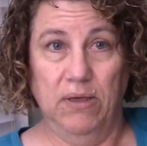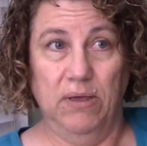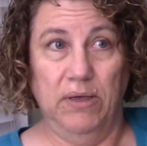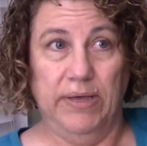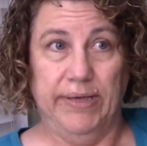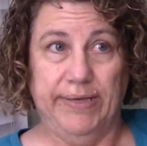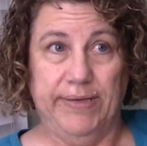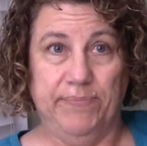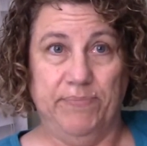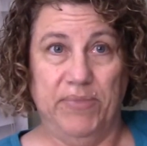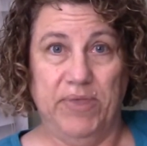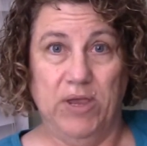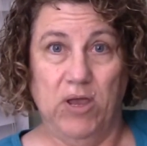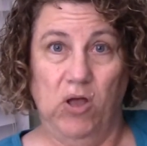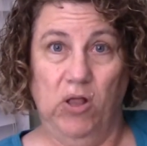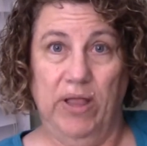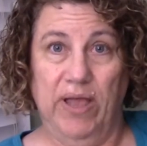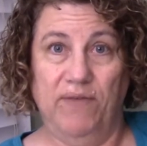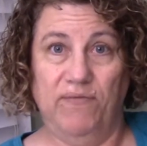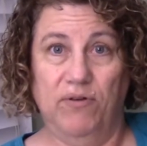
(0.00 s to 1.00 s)
They all
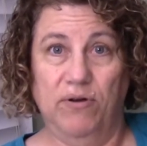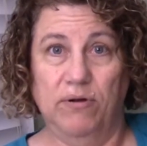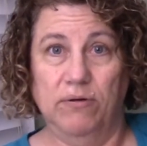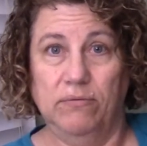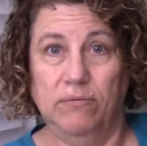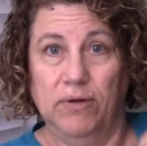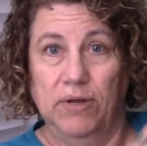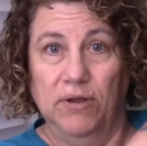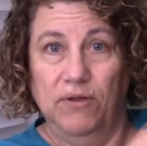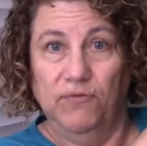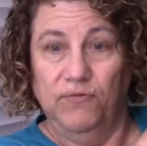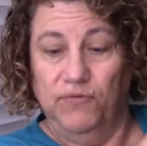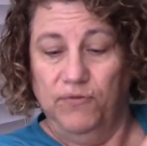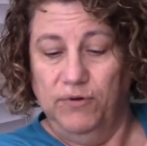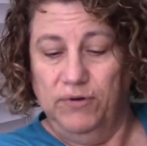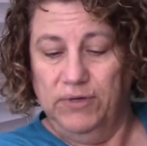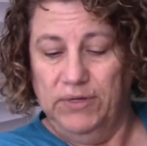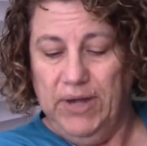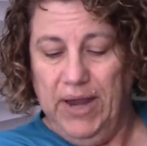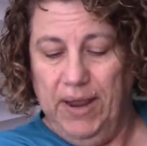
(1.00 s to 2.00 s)
have our
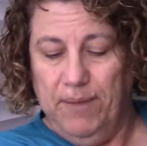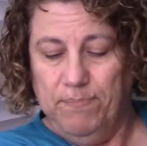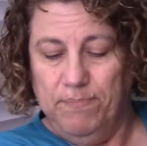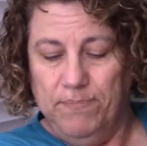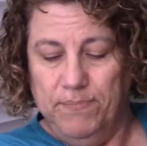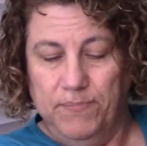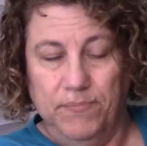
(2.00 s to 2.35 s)
first name